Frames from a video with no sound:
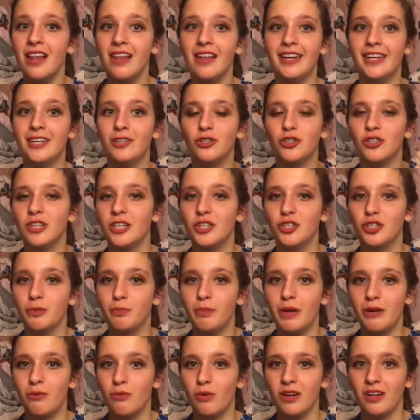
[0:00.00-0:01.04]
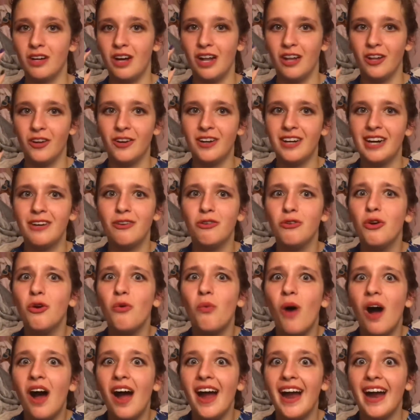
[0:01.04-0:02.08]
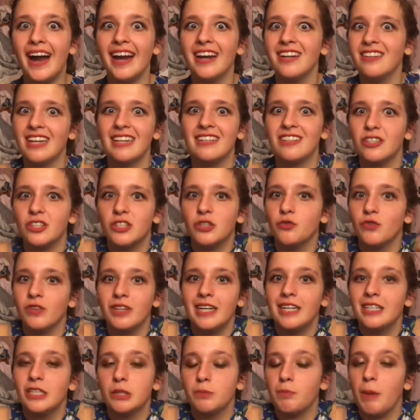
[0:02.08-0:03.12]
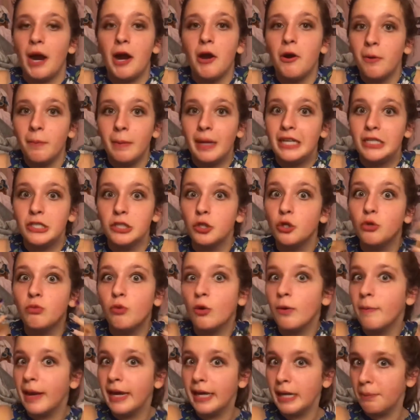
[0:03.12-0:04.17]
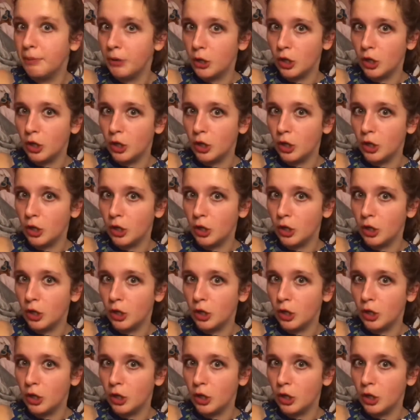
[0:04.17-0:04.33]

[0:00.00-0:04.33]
Like, usually I just pick one color, and I don't know why. Like, this is really inspiring me to do more makeup